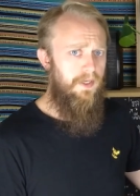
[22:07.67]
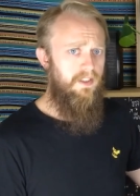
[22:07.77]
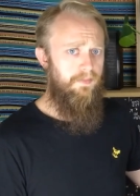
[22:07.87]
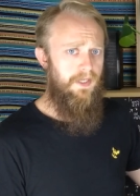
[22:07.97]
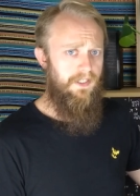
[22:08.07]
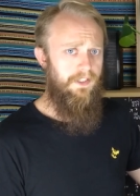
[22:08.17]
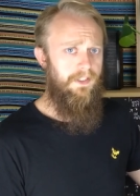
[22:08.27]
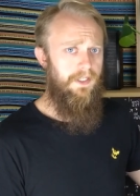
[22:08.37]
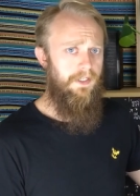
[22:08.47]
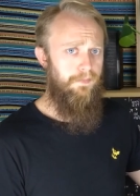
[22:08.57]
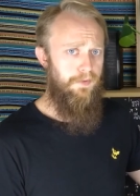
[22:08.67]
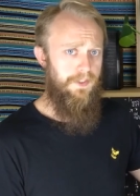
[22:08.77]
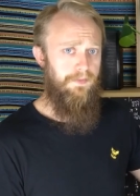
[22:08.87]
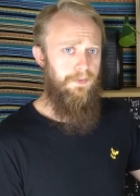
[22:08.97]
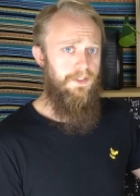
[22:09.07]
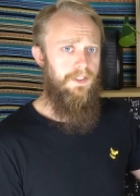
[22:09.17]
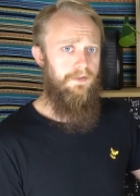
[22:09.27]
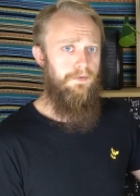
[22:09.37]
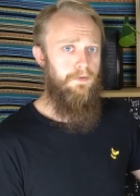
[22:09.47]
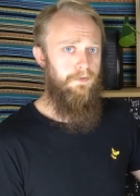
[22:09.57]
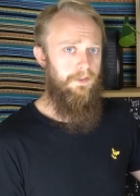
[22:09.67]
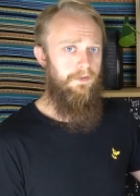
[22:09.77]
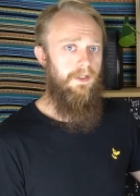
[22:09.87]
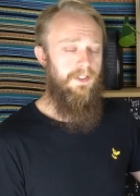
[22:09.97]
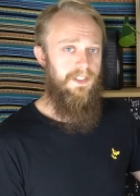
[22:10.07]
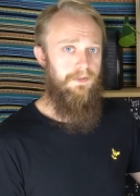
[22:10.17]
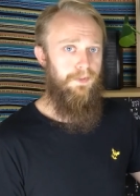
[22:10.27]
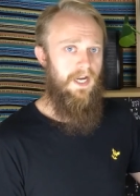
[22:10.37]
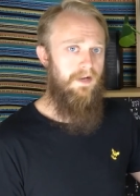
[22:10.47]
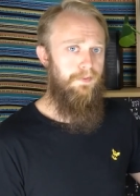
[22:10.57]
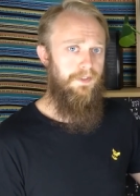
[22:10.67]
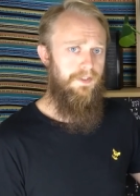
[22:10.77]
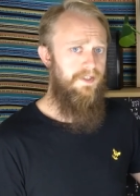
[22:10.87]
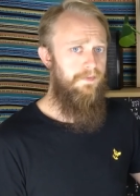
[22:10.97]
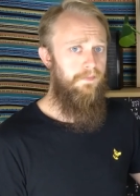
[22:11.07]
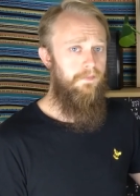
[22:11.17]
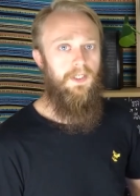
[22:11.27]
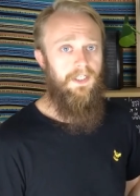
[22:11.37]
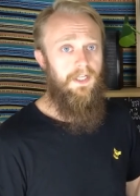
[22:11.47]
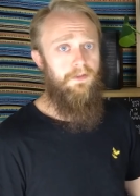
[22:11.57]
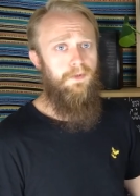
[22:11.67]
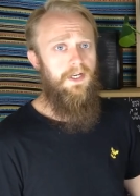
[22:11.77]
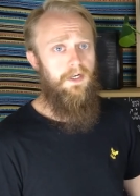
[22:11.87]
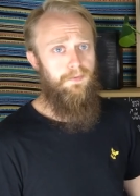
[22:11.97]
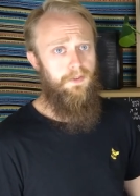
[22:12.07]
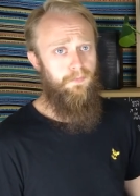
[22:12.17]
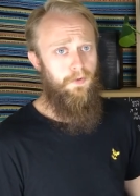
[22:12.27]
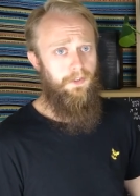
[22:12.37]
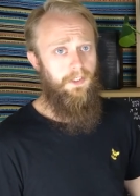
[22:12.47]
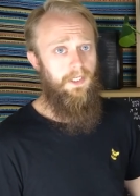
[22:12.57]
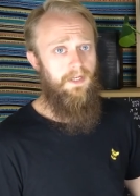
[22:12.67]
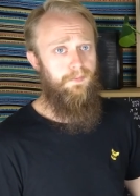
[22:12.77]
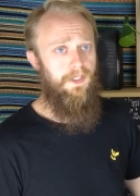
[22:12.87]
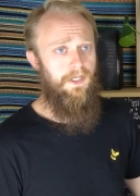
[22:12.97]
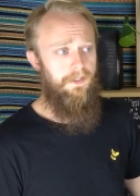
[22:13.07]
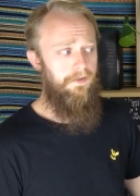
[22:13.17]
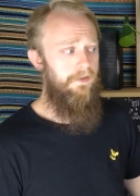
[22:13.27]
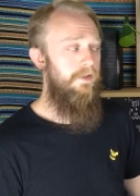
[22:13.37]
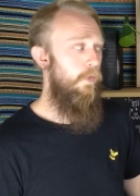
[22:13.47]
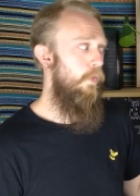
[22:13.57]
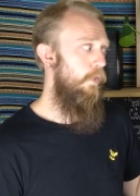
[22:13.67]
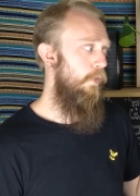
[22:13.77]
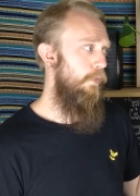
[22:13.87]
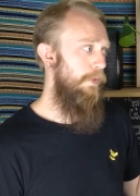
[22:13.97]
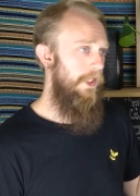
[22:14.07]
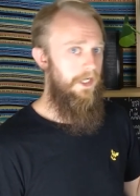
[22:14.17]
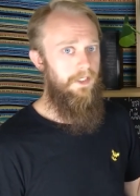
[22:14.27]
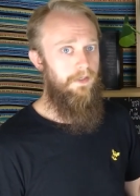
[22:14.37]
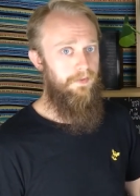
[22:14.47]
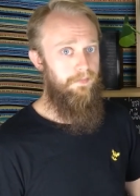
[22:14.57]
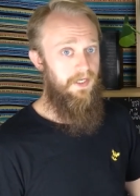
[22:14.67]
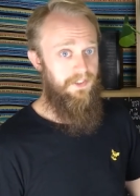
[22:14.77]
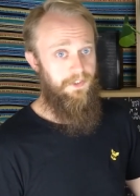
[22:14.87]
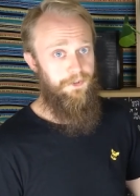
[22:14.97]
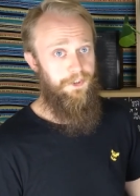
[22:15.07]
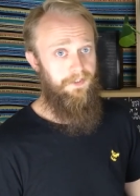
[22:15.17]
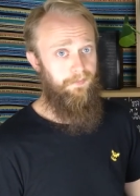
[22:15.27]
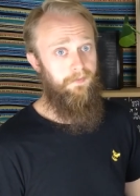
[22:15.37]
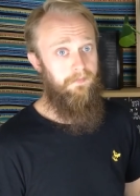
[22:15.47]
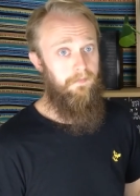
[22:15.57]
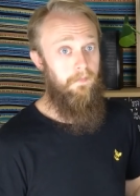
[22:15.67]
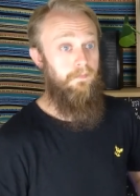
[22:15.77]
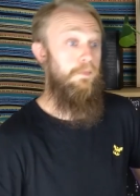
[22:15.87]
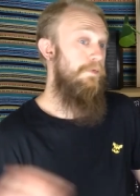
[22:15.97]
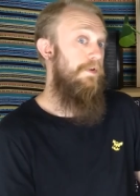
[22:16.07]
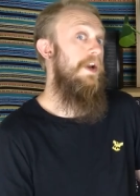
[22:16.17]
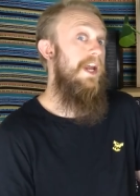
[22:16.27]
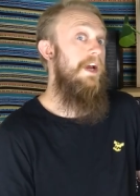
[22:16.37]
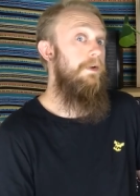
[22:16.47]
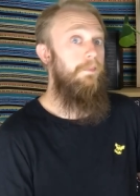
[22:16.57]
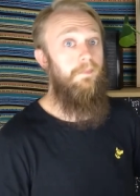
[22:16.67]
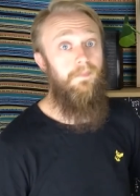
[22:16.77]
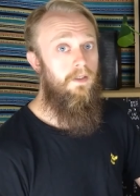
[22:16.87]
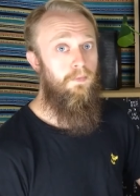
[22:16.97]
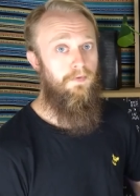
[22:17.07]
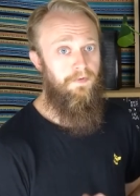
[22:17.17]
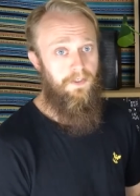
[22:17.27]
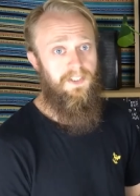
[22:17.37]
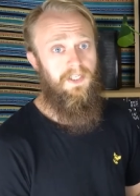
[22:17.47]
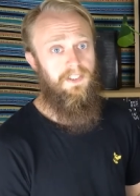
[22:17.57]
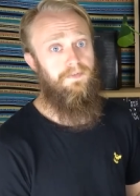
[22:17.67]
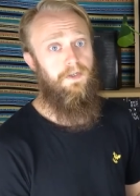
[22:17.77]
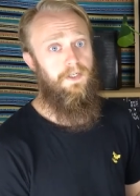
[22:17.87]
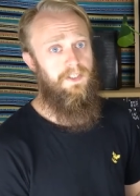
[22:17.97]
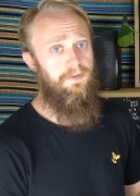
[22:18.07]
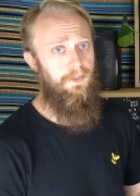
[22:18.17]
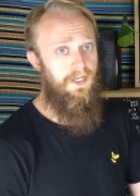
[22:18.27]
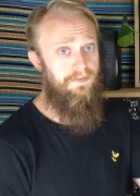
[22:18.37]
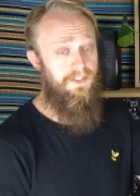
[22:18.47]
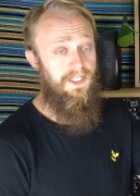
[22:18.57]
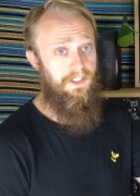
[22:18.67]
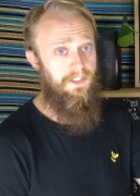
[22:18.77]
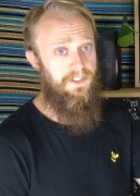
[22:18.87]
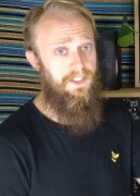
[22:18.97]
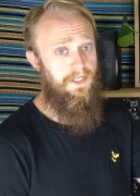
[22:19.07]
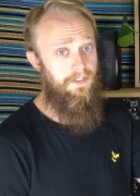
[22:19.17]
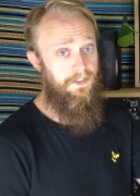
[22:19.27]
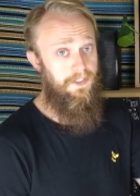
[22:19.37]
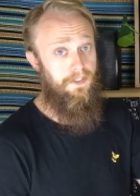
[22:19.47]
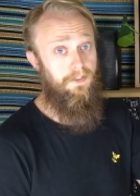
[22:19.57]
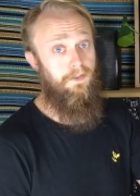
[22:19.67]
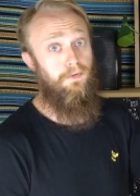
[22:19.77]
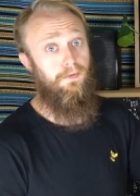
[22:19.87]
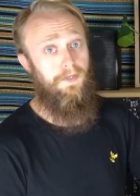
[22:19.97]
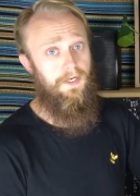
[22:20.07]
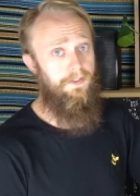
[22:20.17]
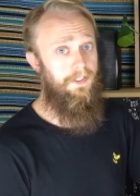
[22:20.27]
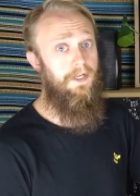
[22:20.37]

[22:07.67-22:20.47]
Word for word: let's plug it back in again and put some music through it and see what happens. We could either end up with a working amp again, or we could end up with a busted chip. We'll find out. Well first things first, we're gonna have to take this down and turn it all around